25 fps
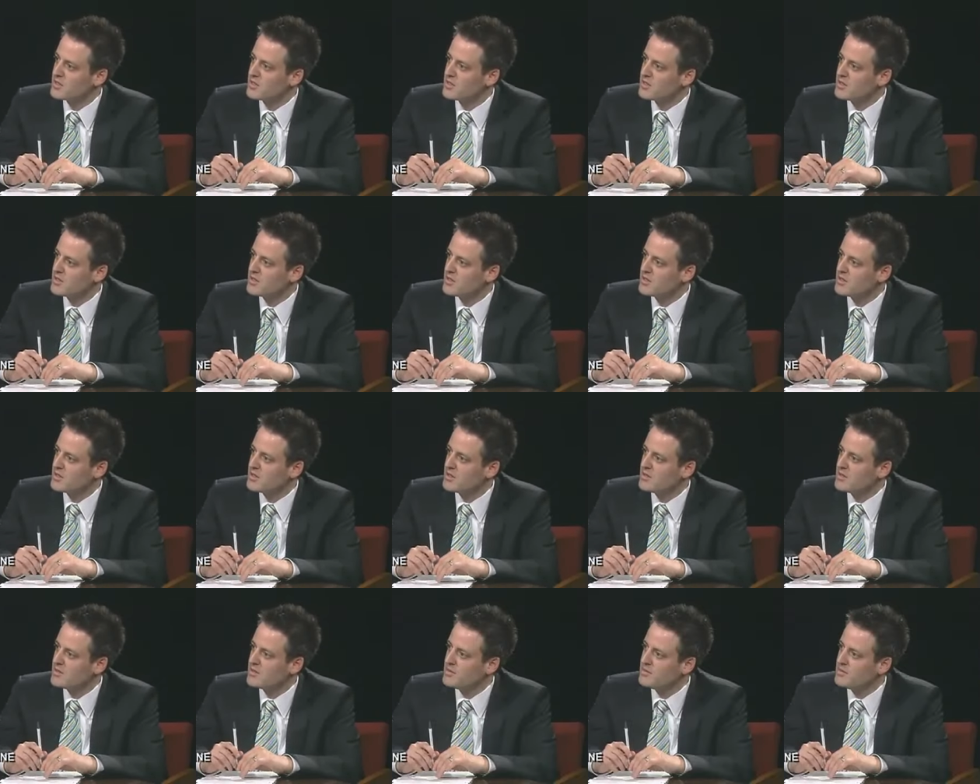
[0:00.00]

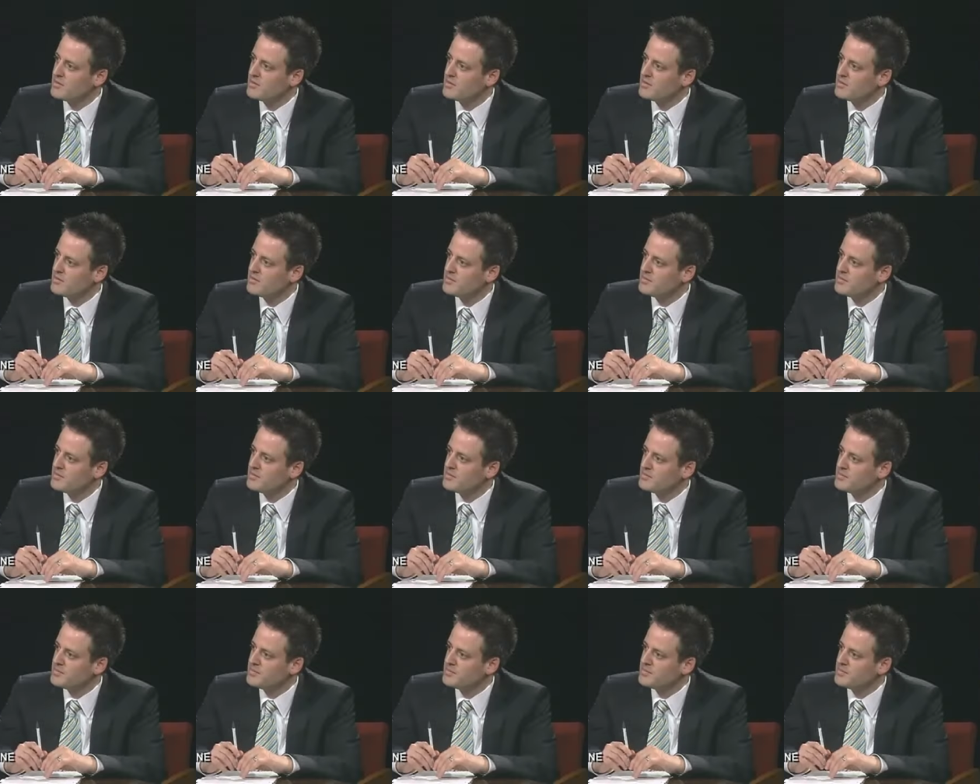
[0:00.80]
Well, all
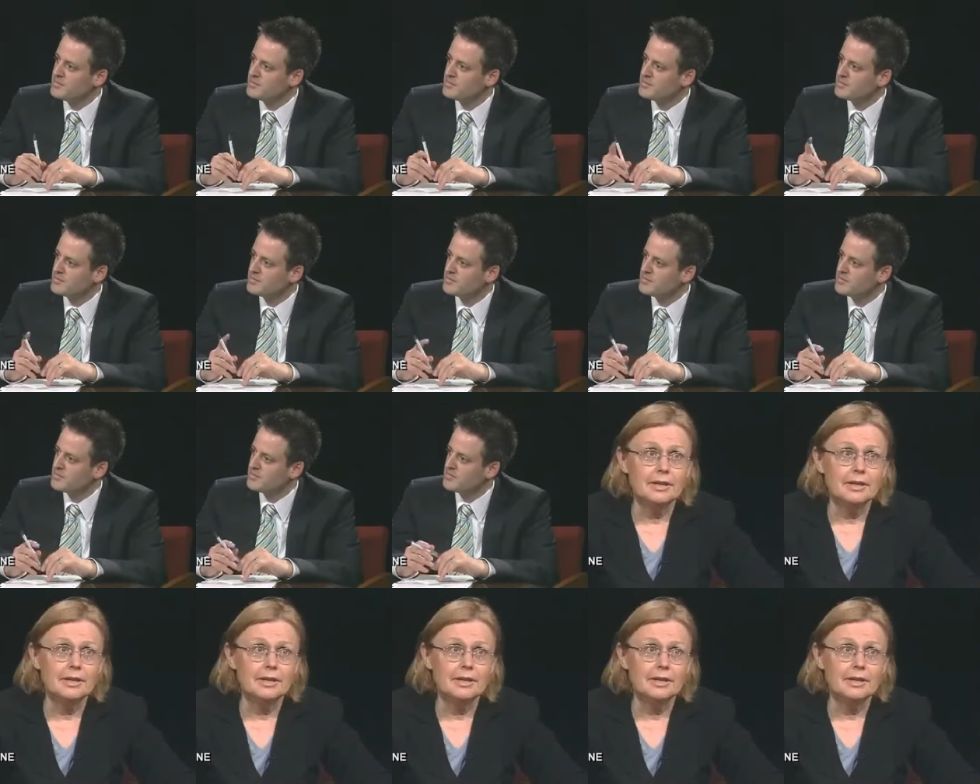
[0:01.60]
of the above.